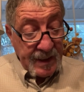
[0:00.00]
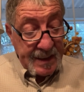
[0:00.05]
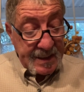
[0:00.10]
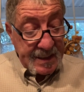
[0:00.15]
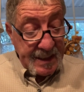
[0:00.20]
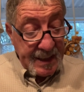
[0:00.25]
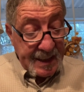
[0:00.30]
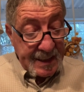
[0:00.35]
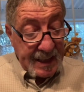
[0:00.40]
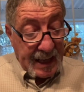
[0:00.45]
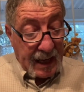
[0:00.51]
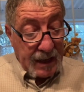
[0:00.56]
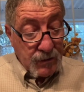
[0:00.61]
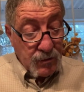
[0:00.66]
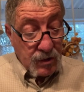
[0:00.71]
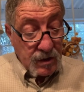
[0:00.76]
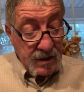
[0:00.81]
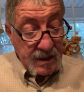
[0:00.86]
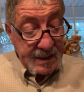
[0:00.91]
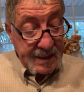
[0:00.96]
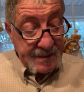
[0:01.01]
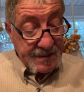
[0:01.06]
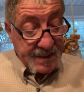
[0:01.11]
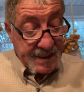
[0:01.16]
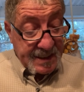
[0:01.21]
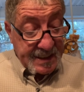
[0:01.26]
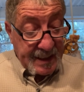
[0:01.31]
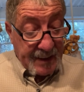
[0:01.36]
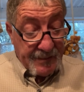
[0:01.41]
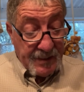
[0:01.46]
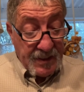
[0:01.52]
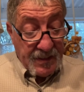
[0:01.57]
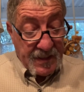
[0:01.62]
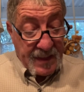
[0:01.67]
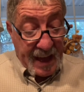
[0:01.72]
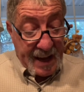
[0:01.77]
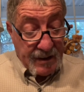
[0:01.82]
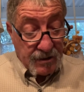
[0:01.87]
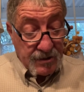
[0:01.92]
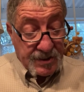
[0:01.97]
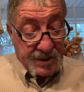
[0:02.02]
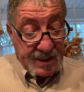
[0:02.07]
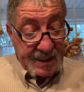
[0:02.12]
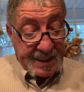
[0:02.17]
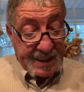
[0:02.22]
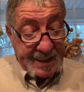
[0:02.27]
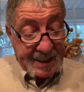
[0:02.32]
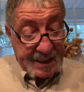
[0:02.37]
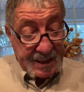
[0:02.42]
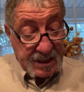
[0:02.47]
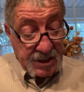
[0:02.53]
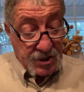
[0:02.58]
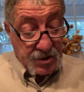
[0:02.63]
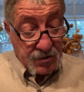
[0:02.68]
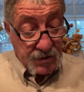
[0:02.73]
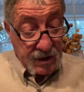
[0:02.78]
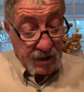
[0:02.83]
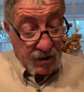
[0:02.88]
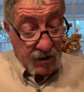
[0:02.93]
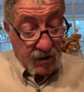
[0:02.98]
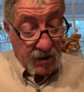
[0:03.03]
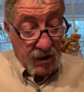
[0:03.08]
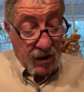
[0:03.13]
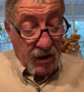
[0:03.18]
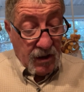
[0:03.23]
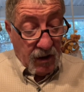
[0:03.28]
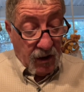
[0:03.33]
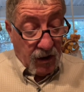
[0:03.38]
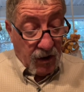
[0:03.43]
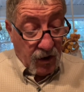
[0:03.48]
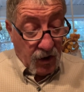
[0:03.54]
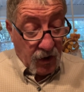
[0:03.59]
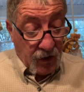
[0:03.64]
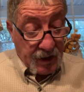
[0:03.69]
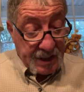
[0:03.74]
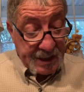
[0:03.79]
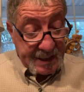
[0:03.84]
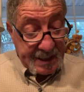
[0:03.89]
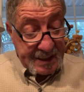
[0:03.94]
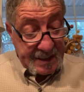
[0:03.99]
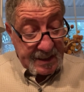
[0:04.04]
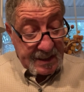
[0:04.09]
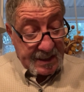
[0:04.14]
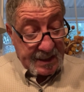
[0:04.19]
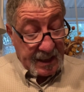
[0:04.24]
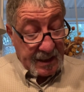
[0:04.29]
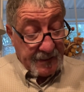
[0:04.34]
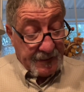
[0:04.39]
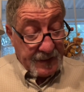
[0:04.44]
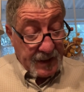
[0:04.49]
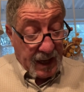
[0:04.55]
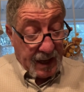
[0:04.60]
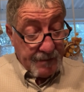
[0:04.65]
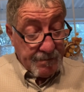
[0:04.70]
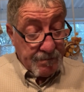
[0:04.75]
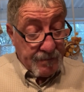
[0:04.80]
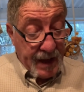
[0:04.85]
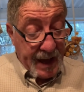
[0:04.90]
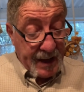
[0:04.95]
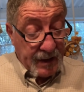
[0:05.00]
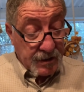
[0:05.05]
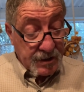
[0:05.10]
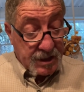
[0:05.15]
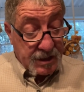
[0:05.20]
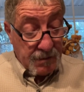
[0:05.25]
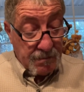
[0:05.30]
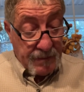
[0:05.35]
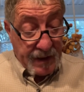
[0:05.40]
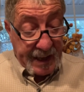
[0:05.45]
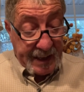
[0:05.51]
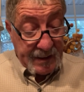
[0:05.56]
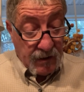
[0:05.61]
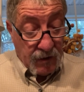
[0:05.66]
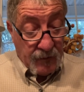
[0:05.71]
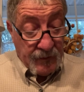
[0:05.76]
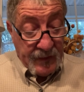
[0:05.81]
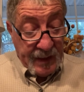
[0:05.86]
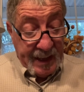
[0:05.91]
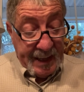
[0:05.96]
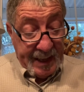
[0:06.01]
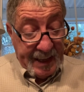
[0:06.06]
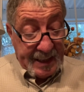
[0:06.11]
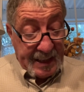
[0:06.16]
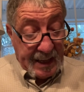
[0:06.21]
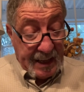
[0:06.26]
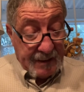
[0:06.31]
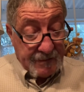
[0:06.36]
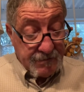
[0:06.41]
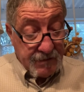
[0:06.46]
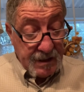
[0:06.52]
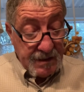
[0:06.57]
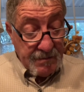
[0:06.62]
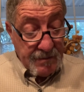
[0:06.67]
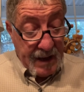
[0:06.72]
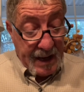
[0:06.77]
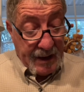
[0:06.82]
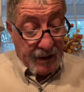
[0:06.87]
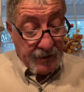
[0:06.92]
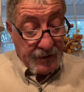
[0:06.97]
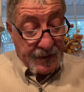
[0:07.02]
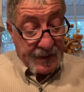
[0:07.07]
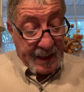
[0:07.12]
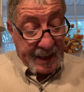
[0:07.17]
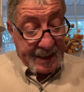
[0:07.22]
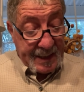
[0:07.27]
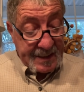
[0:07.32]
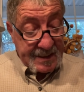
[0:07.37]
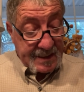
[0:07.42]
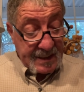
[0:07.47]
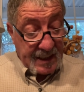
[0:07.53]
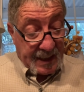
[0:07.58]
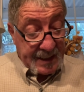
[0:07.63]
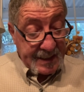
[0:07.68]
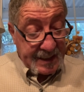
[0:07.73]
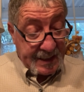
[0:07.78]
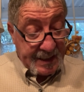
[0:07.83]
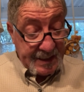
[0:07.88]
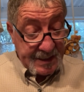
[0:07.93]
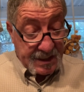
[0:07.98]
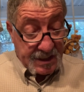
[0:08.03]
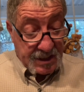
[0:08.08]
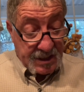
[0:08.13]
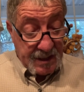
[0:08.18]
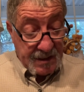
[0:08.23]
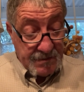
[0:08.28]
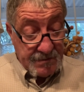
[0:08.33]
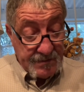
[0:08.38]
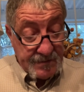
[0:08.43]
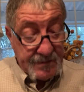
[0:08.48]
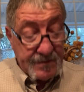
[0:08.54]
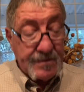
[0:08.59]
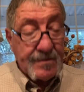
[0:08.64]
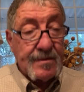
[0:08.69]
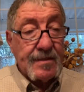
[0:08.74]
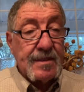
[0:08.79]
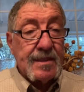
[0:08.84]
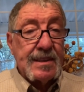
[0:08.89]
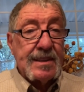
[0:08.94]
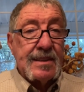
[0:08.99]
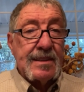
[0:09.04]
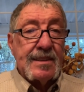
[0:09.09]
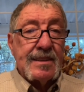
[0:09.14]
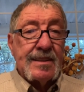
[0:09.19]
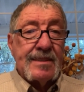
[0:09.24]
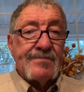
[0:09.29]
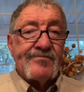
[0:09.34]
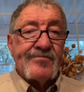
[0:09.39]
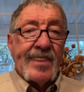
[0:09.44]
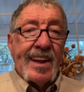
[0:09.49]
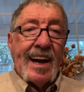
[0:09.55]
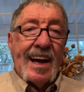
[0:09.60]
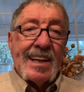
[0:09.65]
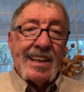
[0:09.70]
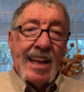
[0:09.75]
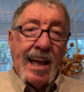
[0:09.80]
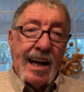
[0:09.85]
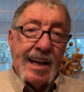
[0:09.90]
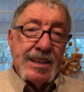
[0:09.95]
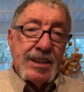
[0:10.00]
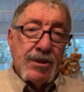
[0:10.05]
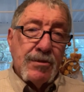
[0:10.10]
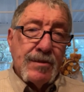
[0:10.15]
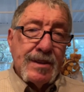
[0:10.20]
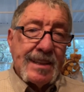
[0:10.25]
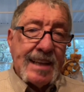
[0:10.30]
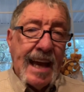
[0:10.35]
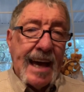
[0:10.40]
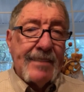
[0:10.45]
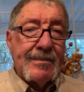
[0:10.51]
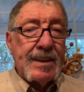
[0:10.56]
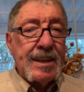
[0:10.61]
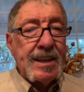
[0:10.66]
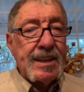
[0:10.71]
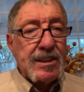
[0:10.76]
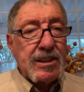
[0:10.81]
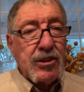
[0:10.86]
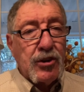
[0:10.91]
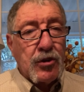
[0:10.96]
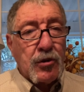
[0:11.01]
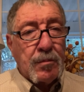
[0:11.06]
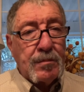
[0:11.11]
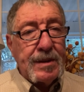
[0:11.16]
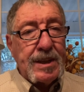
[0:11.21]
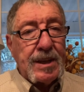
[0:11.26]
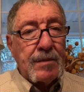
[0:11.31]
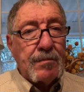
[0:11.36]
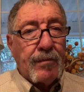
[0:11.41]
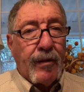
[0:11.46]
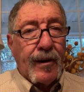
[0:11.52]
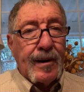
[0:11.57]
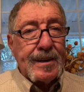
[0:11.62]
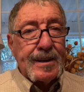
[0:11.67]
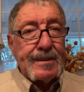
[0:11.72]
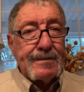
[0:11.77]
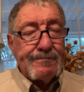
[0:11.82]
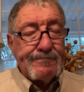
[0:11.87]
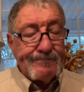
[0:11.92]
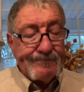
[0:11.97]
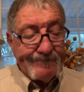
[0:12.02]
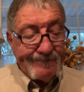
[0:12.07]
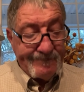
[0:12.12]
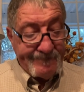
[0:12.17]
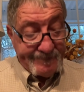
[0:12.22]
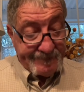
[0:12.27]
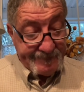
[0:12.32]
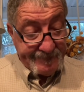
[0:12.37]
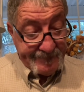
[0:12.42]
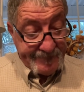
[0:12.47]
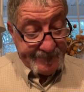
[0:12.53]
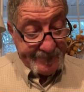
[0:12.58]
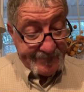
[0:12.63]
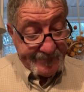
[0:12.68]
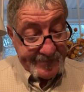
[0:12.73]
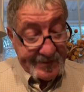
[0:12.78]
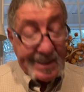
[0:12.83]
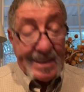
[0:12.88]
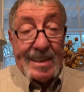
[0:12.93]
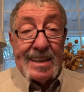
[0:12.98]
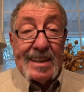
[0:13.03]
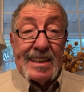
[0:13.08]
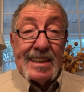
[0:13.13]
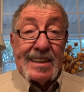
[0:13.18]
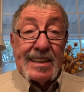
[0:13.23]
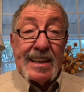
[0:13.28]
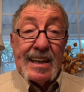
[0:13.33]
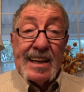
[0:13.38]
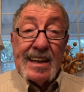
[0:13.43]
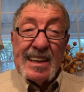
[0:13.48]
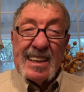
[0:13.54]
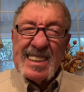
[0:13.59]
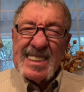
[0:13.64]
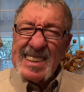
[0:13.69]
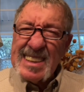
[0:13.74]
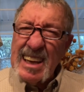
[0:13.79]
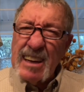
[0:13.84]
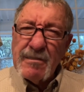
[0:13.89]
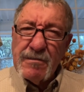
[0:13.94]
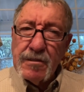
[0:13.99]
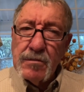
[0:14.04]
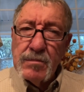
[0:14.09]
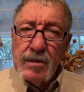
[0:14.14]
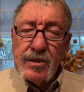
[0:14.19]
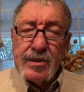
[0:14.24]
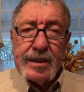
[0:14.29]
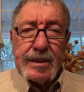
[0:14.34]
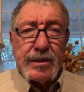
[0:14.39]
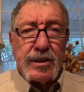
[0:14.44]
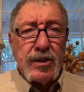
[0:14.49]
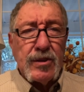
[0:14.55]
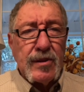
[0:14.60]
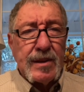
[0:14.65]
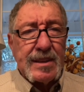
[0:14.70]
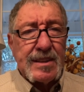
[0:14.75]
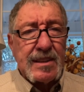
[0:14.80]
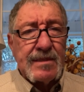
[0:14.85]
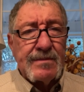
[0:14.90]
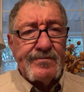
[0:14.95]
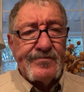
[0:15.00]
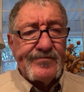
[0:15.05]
"Yet I will leave 7,000 in Israel, all the knees that have not bowed to Baal, and every mouth that has not kissed him." Elijah was having his little pity party. Does that sound familiar to us?